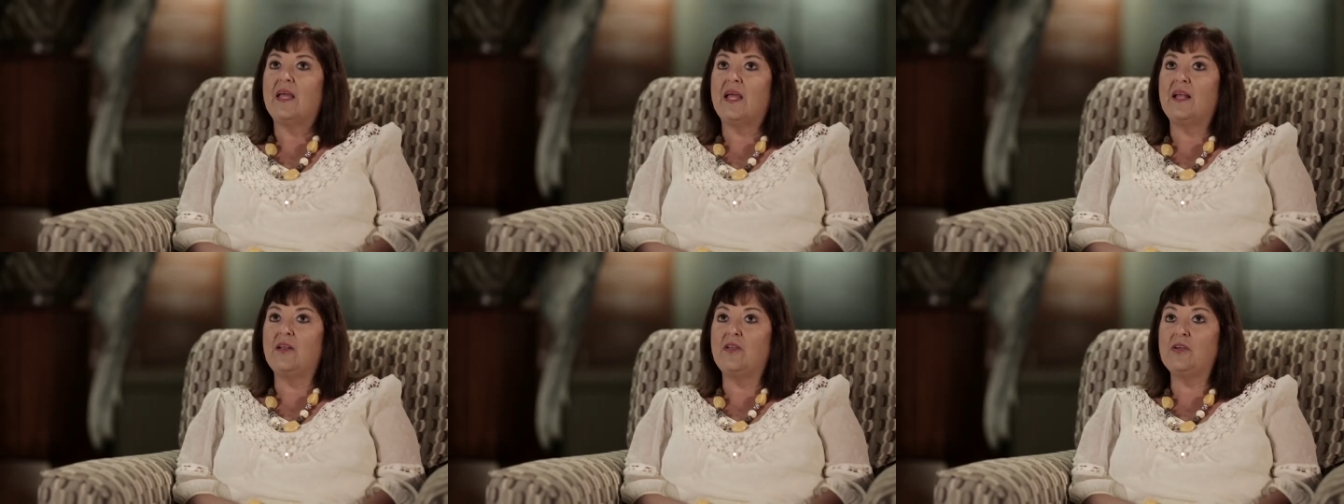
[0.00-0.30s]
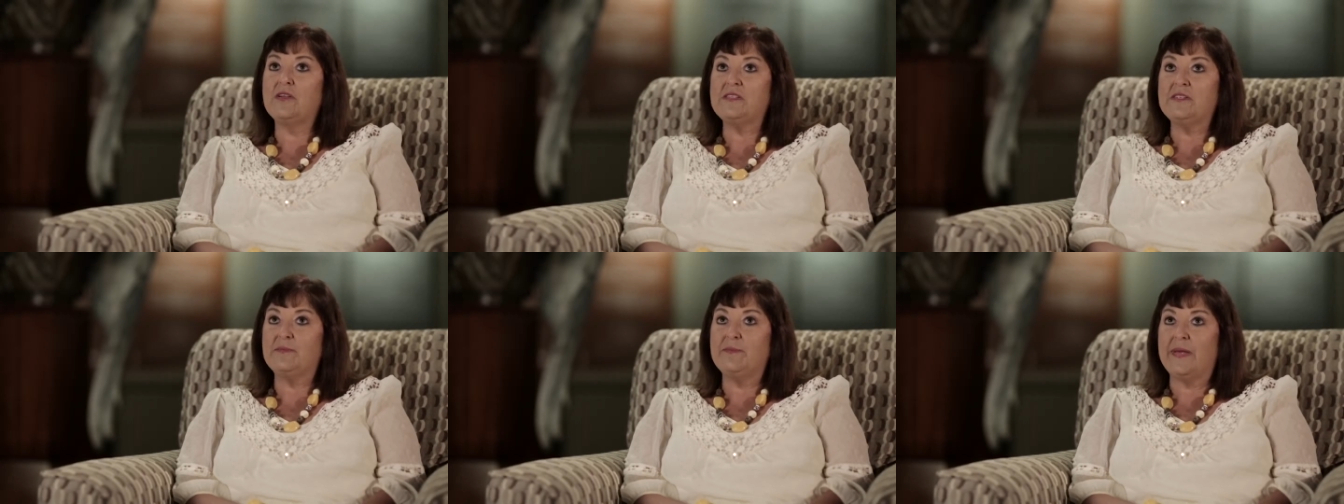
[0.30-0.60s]
He
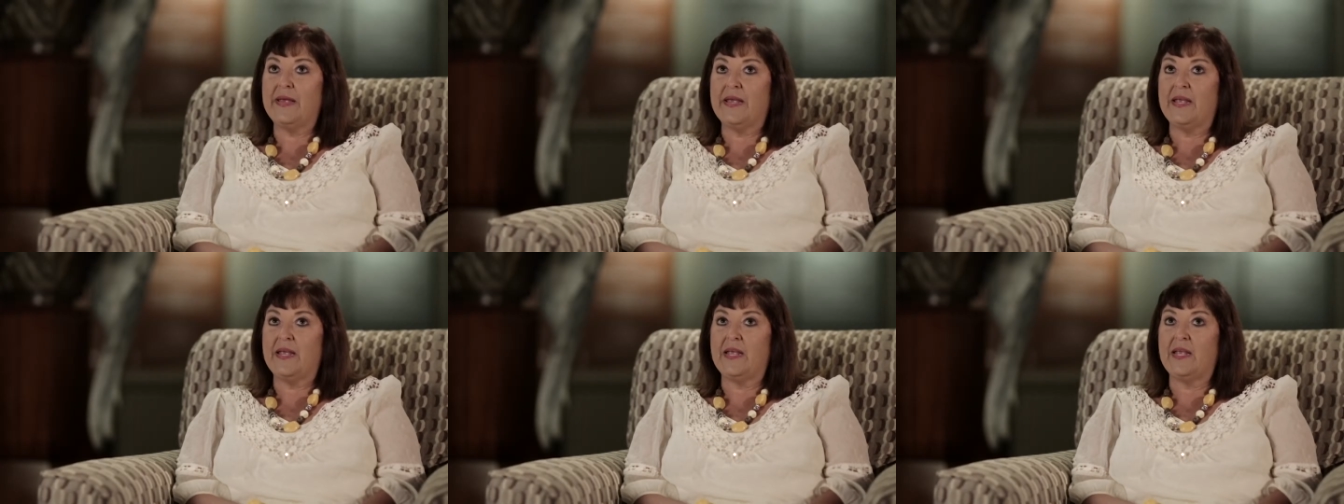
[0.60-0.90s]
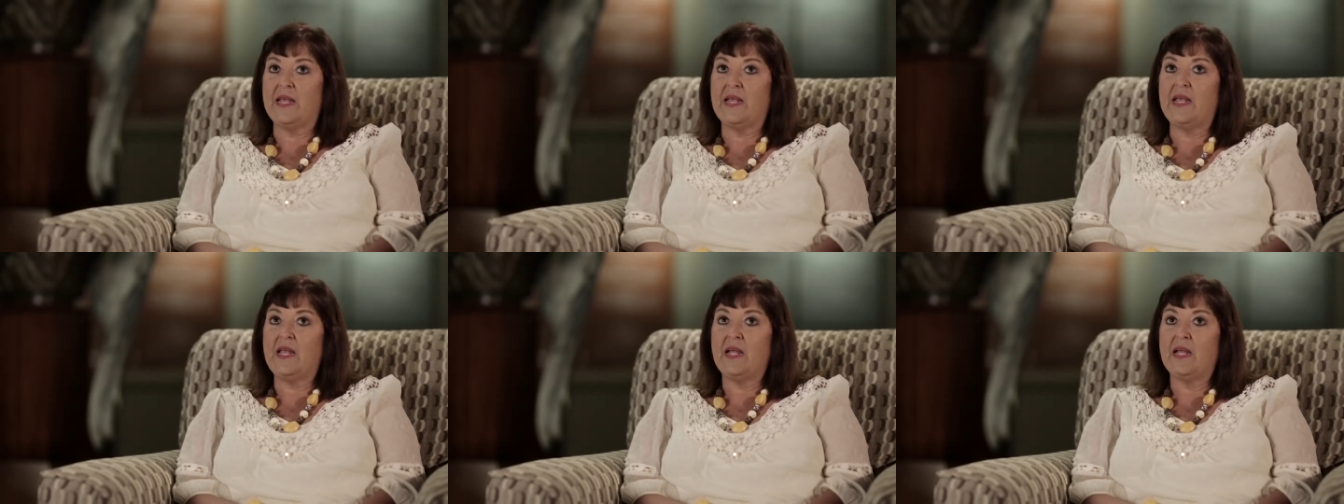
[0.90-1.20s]
looked at
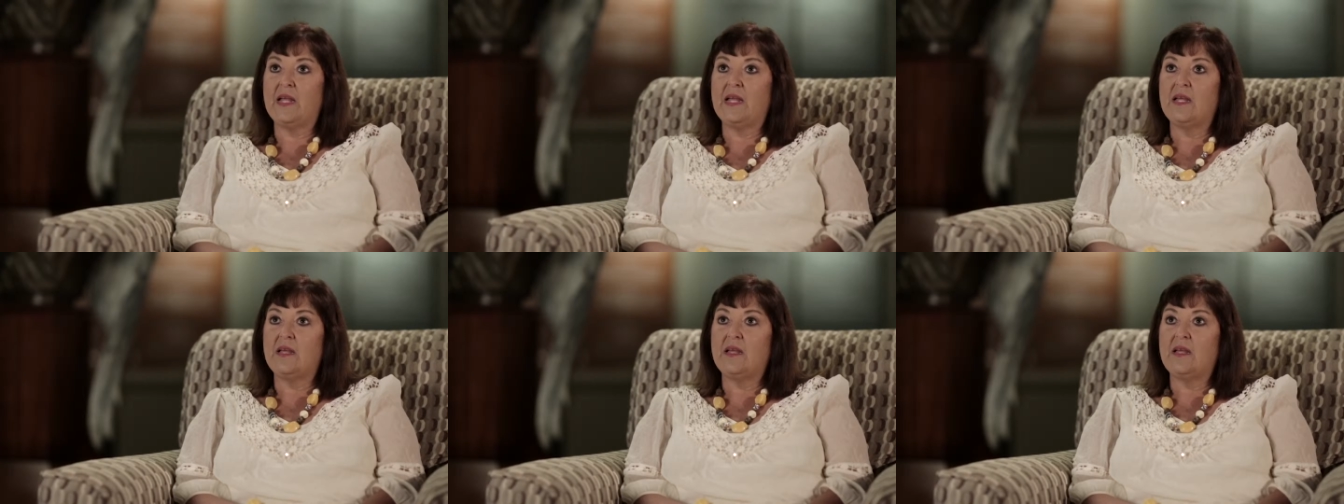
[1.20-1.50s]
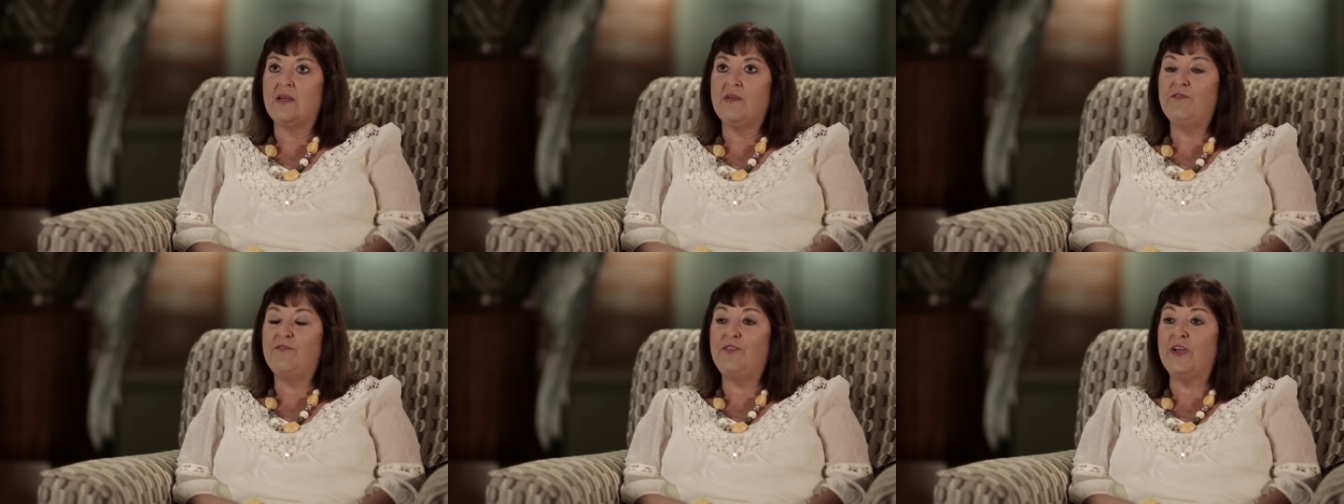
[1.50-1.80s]
me
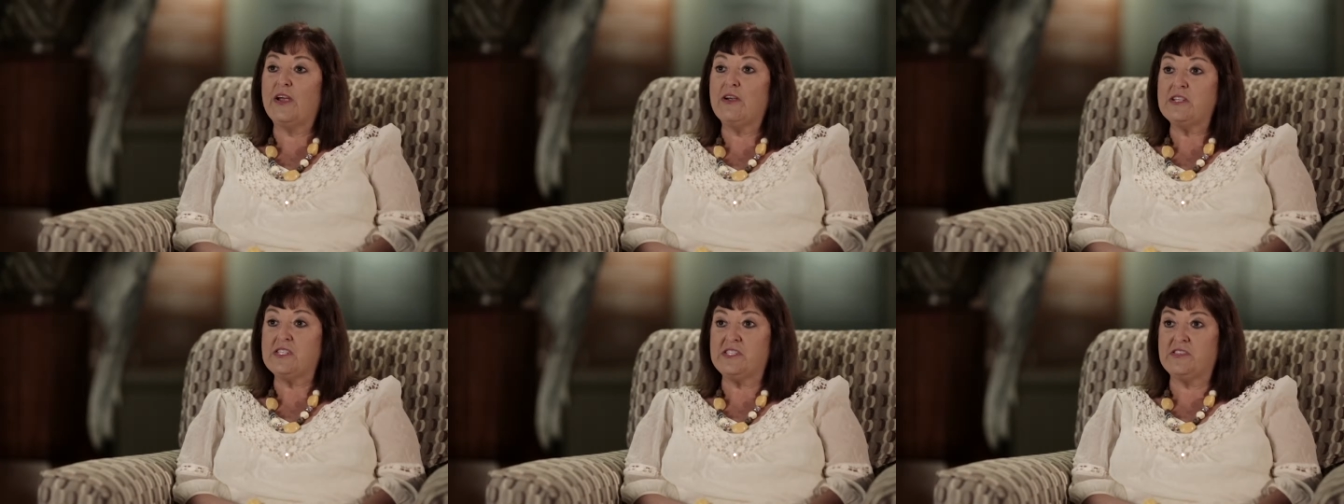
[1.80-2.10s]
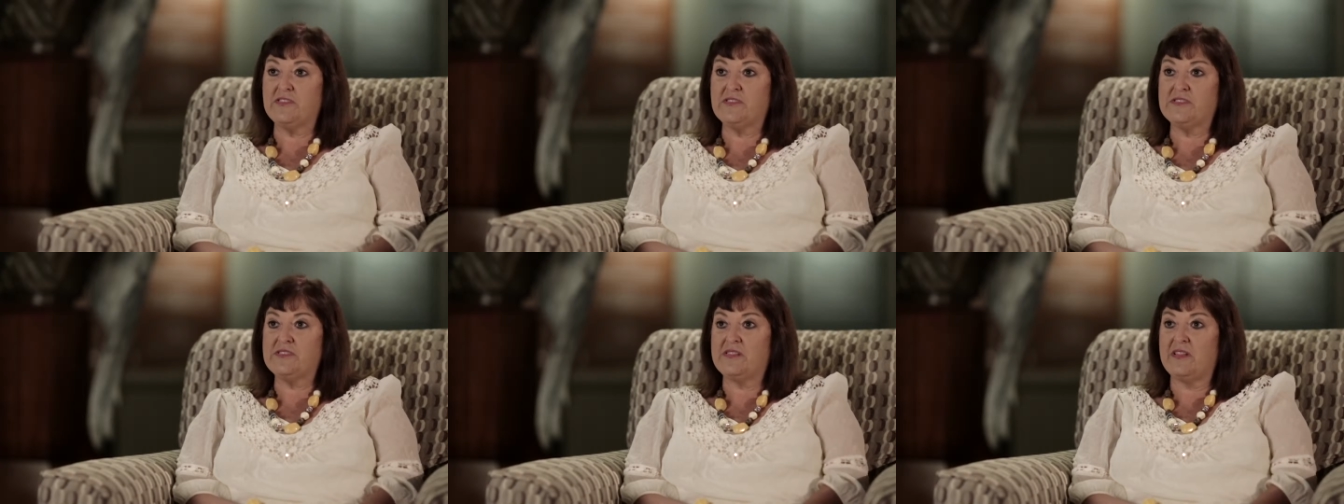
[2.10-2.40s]
very
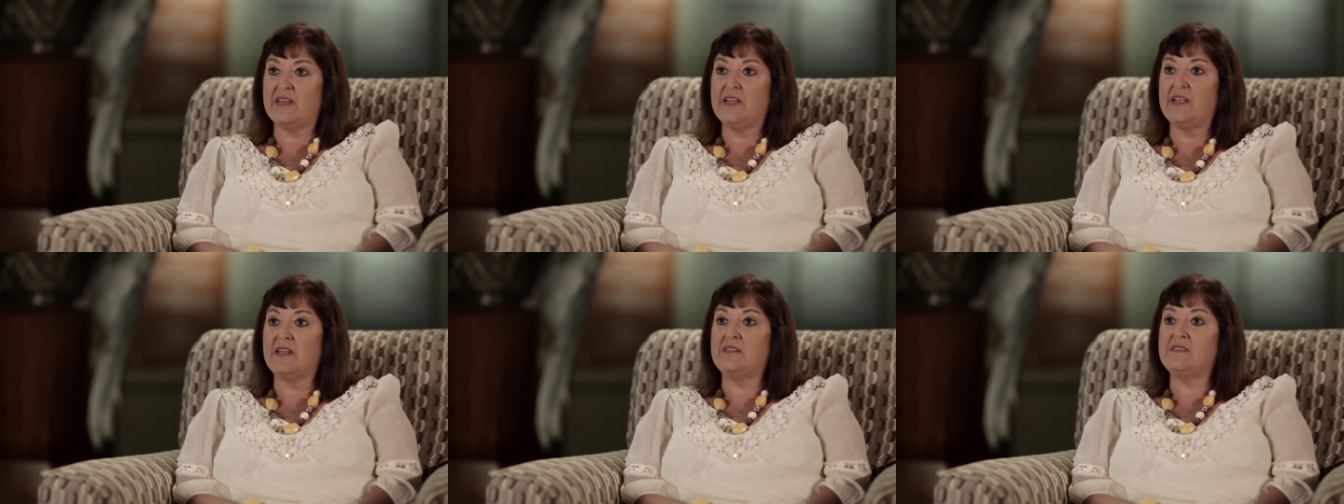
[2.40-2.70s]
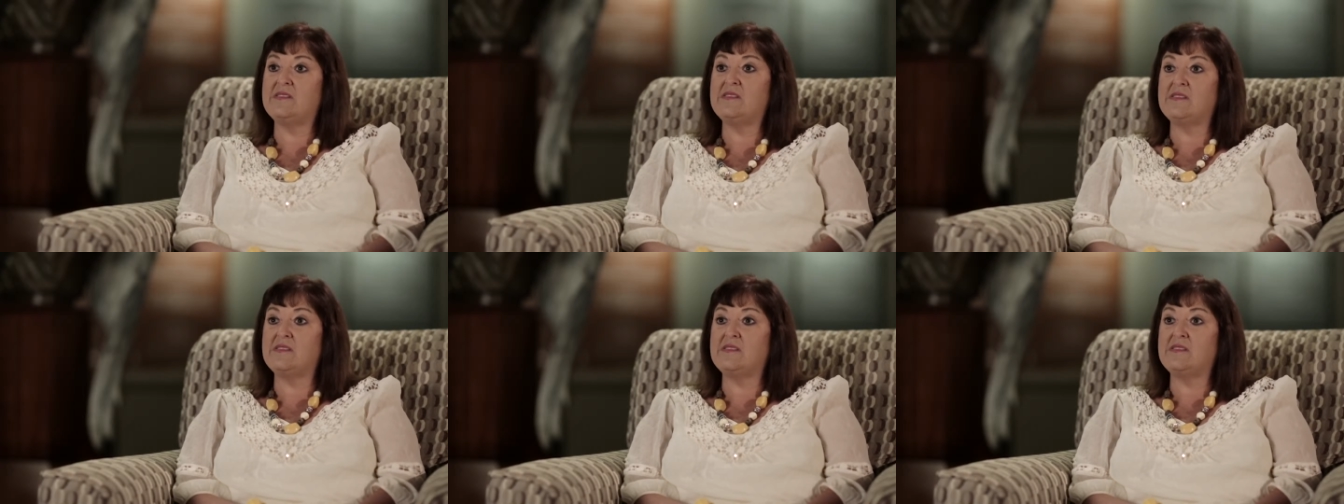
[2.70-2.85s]
seriously and